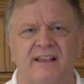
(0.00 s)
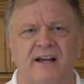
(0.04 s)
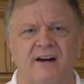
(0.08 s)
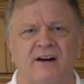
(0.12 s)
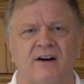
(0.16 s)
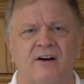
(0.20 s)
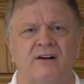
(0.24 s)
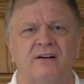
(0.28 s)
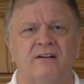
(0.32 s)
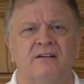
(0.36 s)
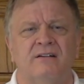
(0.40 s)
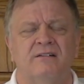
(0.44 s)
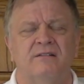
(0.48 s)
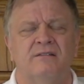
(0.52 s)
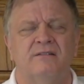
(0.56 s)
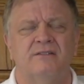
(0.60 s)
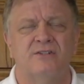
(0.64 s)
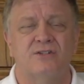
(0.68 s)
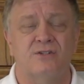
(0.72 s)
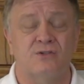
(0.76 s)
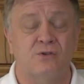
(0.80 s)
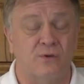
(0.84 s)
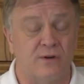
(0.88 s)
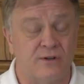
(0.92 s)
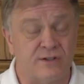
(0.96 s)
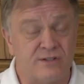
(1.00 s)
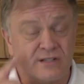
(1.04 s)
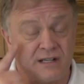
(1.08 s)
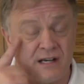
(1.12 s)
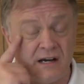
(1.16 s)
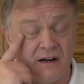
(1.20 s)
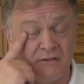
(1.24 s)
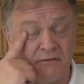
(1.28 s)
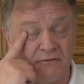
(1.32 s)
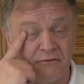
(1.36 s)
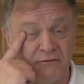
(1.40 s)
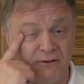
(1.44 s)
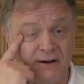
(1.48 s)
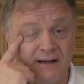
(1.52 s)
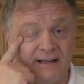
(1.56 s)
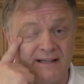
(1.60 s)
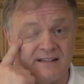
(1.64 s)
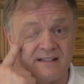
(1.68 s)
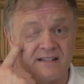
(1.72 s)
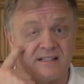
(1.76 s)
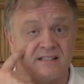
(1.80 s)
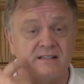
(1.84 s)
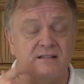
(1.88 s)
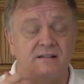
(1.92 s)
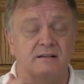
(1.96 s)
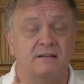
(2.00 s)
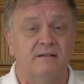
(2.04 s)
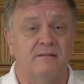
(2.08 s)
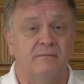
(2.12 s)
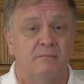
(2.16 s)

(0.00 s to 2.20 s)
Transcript: their source of friends?